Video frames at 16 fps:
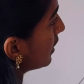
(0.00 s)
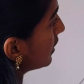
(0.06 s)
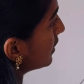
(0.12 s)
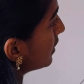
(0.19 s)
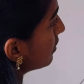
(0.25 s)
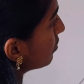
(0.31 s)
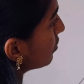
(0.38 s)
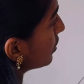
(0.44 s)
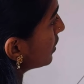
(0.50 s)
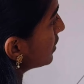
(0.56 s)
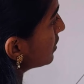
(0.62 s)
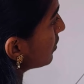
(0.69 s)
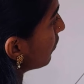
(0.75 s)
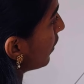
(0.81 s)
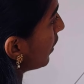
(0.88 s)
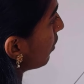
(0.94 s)
other
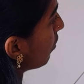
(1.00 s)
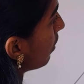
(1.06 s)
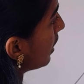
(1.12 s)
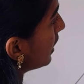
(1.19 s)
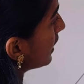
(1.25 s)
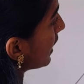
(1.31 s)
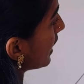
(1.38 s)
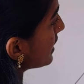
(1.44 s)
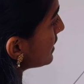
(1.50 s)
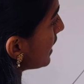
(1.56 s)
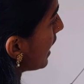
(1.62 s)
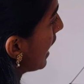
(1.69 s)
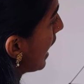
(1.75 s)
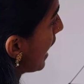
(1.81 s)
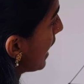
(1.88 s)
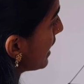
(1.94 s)
words, we call it as
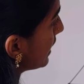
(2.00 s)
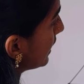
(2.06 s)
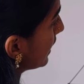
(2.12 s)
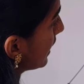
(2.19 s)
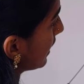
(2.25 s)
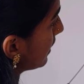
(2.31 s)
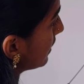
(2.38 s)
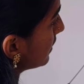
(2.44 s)
height.